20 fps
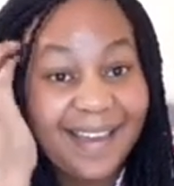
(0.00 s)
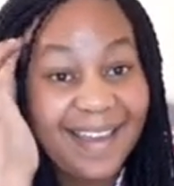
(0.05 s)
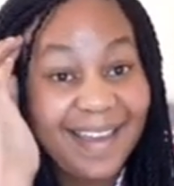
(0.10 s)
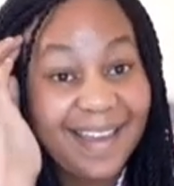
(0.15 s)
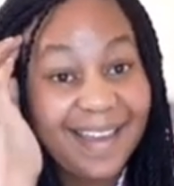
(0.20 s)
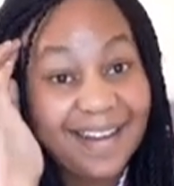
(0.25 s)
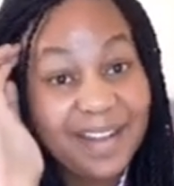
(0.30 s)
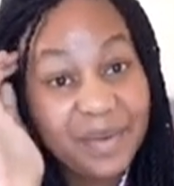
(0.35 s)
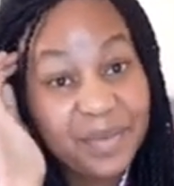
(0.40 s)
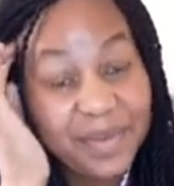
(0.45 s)

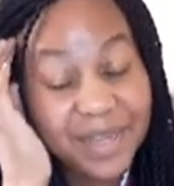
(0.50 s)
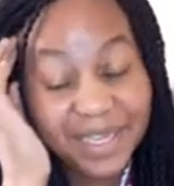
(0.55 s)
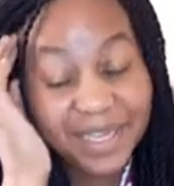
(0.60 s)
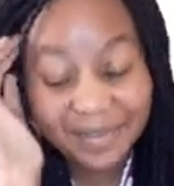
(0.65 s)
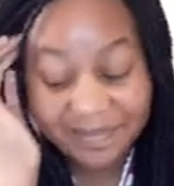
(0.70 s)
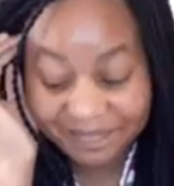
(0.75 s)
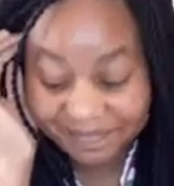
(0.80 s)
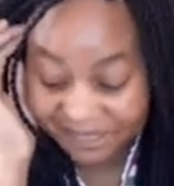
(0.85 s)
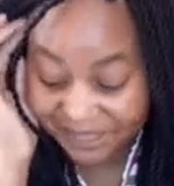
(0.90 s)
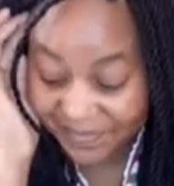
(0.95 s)
Anyway,
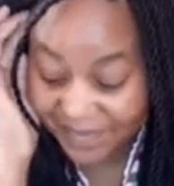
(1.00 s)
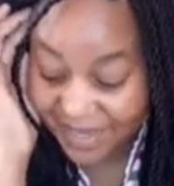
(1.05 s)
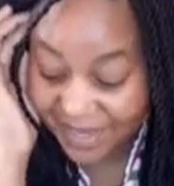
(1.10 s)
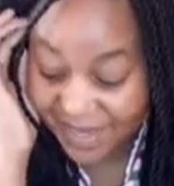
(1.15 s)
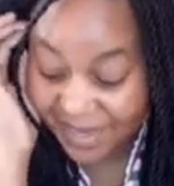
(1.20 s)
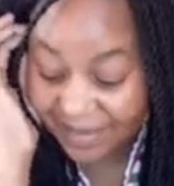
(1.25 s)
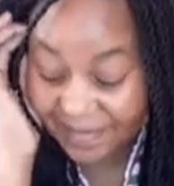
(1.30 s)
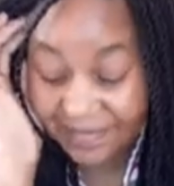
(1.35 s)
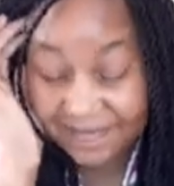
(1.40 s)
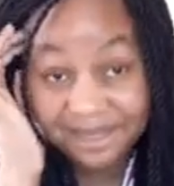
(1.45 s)

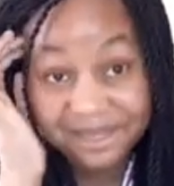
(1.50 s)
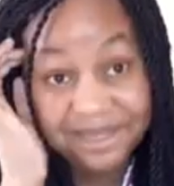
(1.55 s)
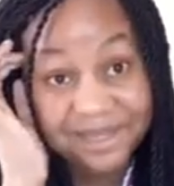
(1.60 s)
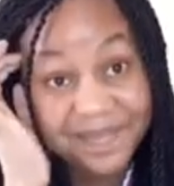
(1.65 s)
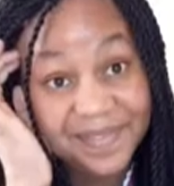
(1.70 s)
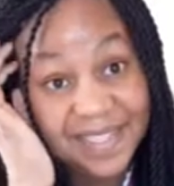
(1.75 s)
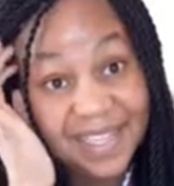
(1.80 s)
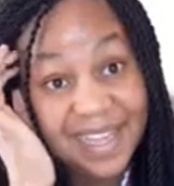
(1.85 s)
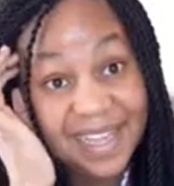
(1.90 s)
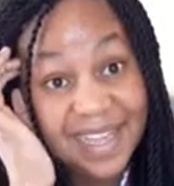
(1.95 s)
yeah.
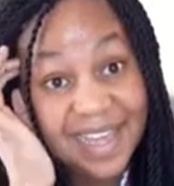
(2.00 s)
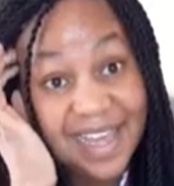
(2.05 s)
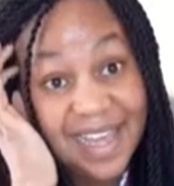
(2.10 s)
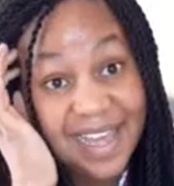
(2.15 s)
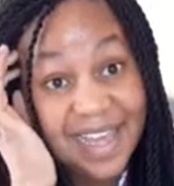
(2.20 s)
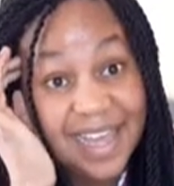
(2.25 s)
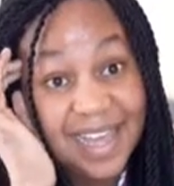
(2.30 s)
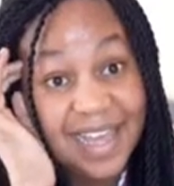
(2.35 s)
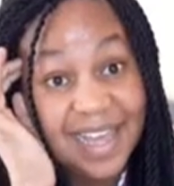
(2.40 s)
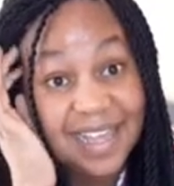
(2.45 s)

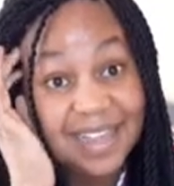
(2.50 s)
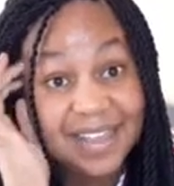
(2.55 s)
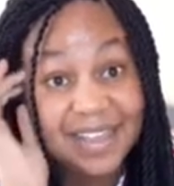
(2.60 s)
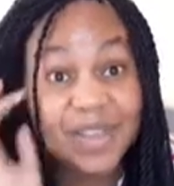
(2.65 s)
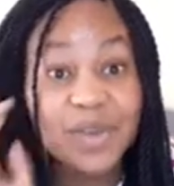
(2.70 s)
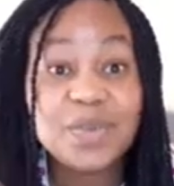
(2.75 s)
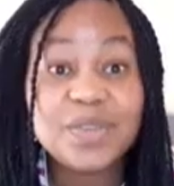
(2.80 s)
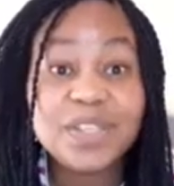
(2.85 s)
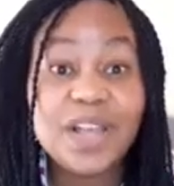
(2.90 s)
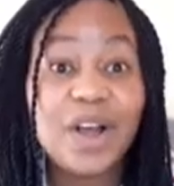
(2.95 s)

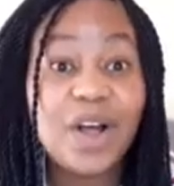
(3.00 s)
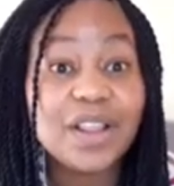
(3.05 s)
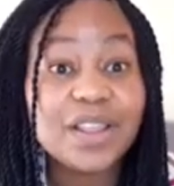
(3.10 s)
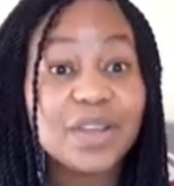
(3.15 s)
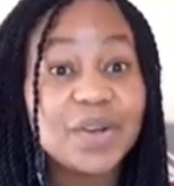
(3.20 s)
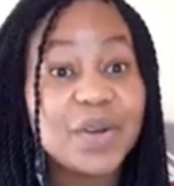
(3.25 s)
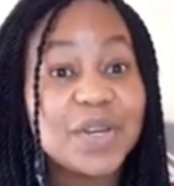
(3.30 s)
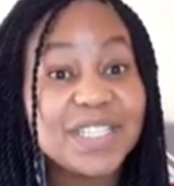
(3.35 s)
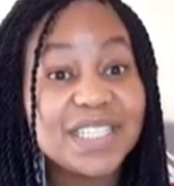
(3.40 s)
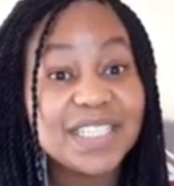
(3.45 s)
Those are all
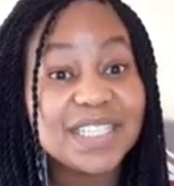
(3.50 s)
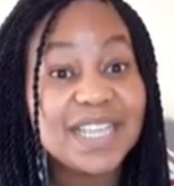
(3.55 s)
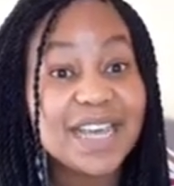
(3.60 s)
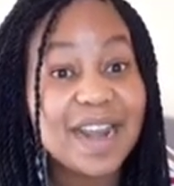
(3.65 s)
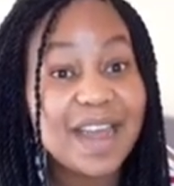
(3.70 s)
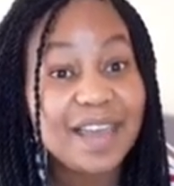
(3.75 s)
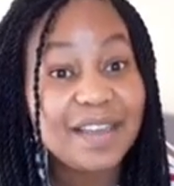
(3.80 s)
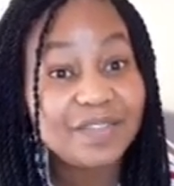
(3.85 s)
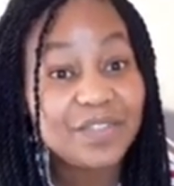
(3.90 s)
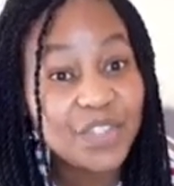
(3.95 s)
the questions that
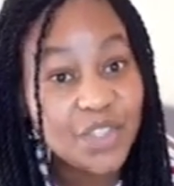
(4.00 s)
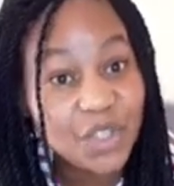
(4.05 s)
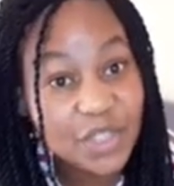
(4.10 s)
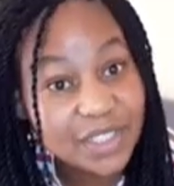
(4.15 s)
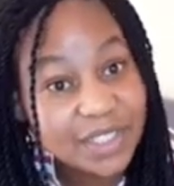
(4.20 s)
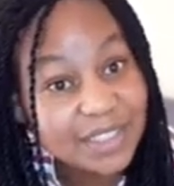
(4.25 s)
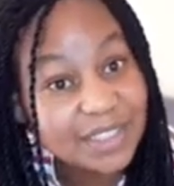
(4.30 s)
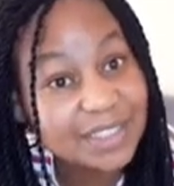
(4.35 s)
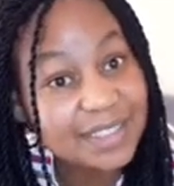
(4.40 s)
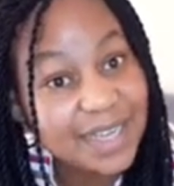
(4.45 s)
I have
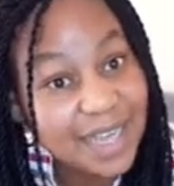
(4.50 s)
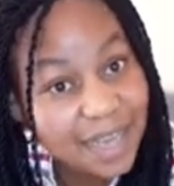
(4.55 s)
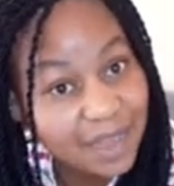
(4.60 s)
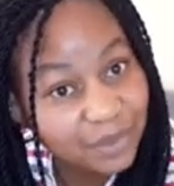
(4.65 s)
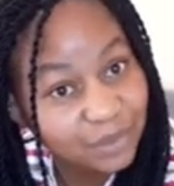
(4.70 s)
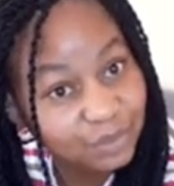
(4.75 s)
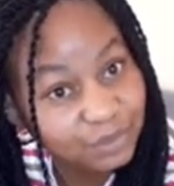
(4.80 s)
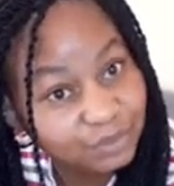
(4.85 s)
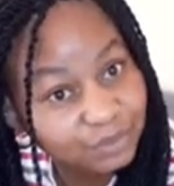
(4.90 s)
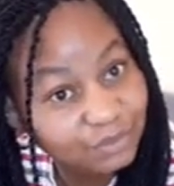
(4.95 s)
jotted
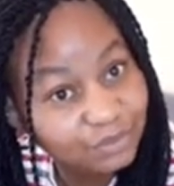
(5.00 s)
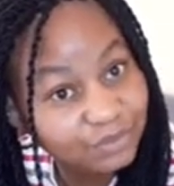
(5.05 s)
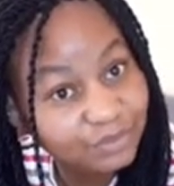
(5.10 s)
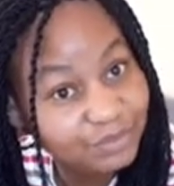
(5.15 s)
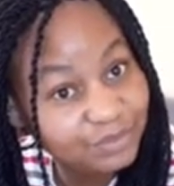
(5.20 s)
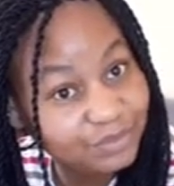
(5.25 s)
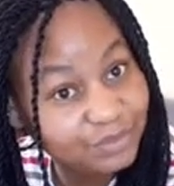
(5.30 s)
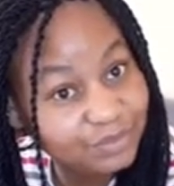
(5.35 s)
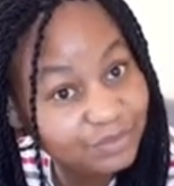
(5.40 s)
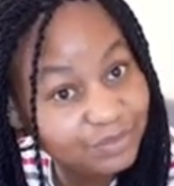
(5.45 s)
down.
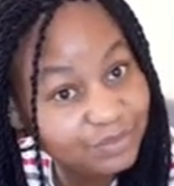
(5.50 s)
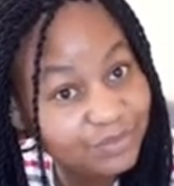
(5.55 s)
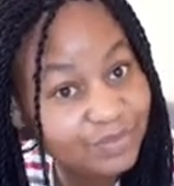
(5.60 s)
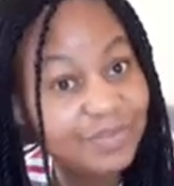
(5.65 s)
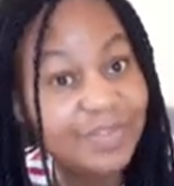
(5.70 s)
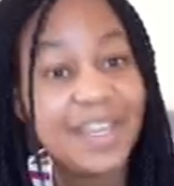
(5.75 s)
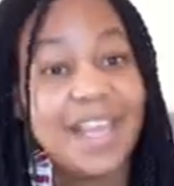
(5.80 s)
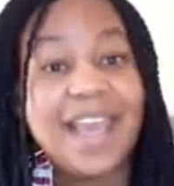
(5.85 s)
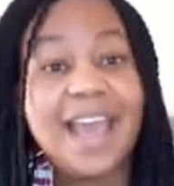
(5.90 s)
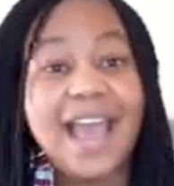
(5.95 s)

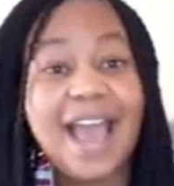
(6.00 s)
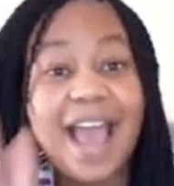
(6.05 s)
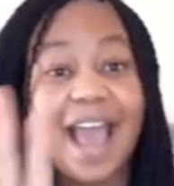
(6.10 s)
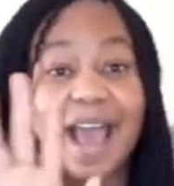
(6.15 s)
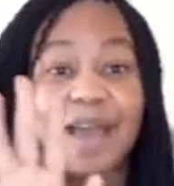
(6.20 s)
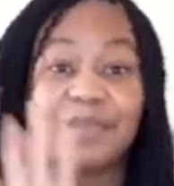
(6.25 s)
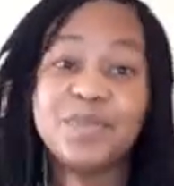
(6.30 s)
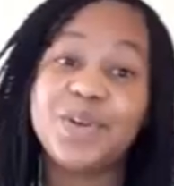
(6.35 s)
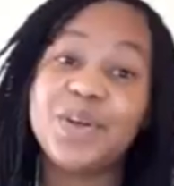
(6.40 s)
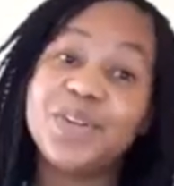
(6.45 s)

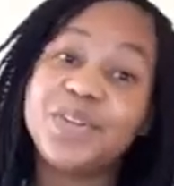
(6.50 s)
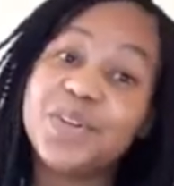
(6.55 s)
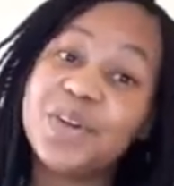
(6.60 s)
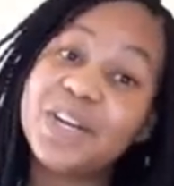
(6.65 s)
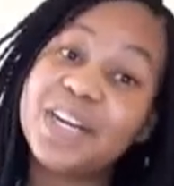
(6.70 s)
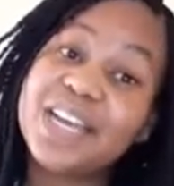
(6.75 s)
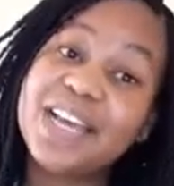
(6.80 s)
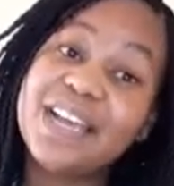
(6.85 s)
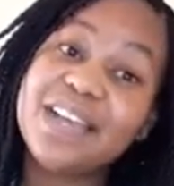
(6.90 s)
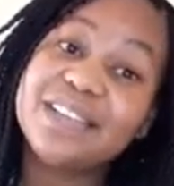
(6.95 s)
I'm not
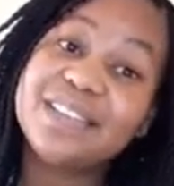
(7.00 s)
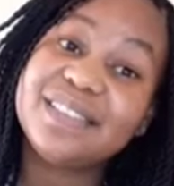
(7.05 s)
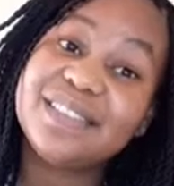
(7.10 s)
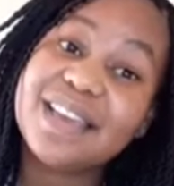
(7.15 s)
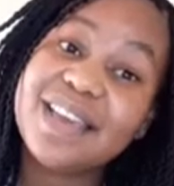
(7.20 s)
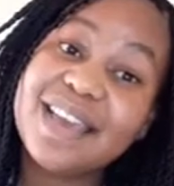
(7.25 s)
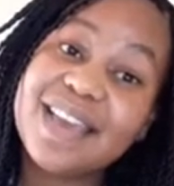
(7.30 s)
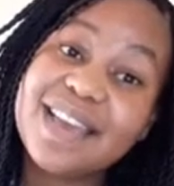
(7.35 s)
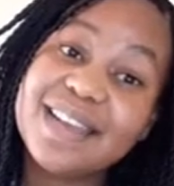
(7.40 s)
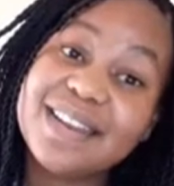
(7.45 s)
gonna
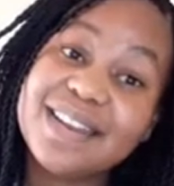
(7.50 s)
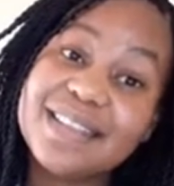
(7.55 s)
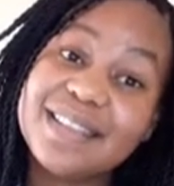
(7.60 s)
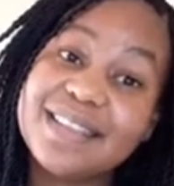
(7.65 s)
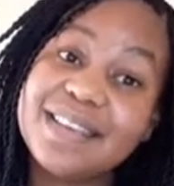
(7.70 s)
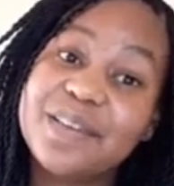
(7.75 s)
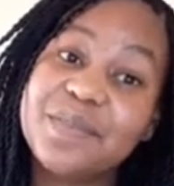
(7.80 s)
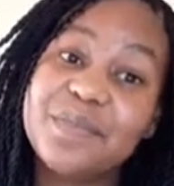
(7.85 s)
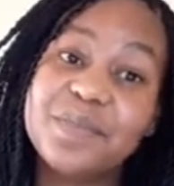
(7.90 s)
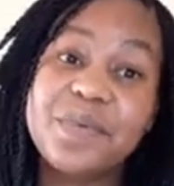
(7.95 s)
say
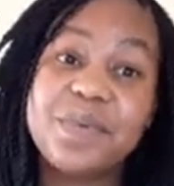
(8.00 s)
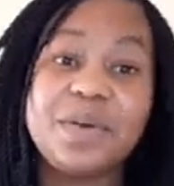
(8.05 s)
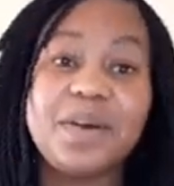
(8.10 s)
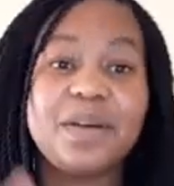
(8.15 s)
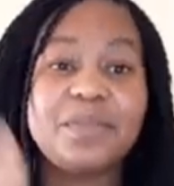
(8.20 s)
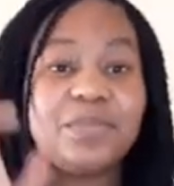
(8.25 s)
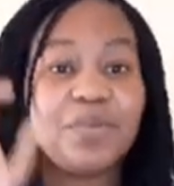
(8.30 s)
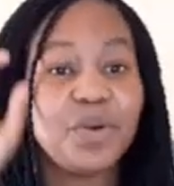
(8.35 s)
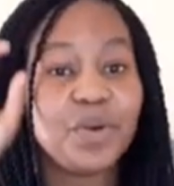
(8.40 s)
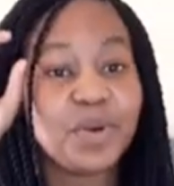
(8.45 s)
anything more.
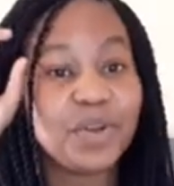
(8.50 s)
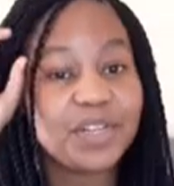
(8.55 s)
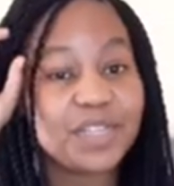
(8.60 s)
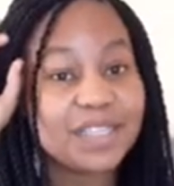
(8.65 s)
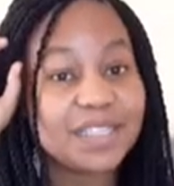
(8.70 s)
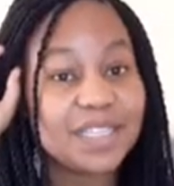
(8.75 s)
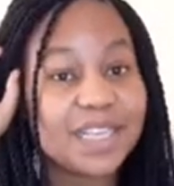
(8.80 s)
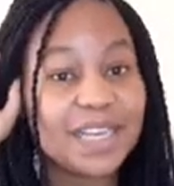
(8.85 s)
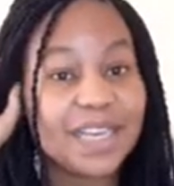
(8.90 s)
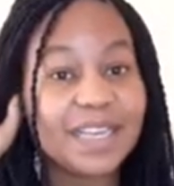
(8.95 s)
I'm not gonna
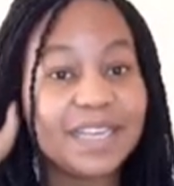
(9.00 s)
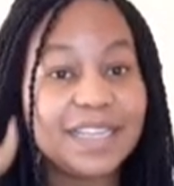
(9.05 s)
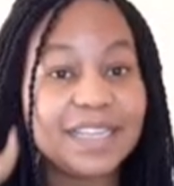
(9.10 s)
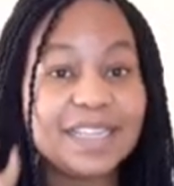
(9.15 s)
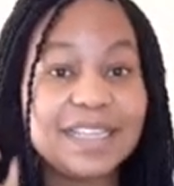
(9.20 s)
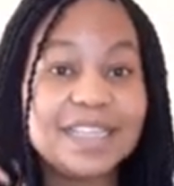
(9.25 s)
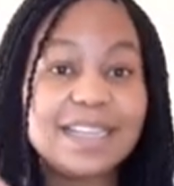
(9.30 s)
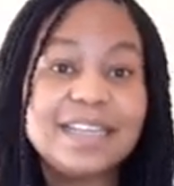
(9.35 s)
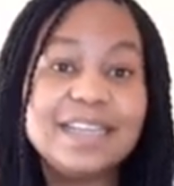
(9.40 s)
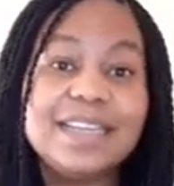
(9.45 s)
say
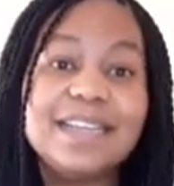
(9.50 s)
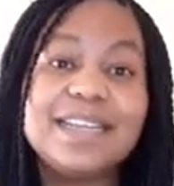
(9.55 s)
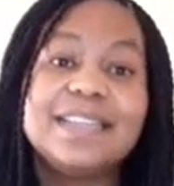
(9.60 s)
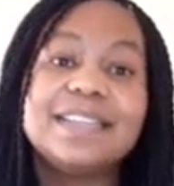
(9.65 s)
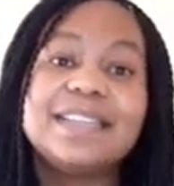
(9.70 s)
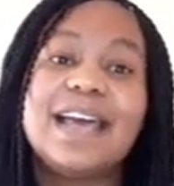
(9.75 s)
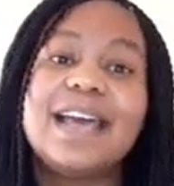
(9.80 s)
anything less.